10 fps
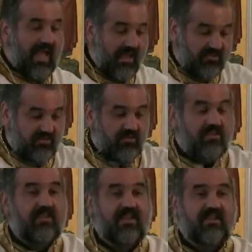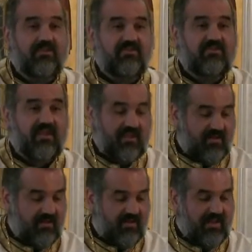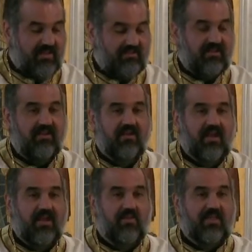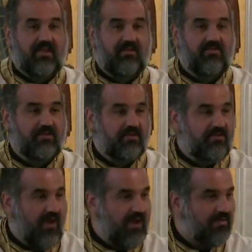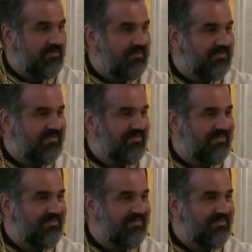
as the leaders did in the synagogue when they confronted Christ,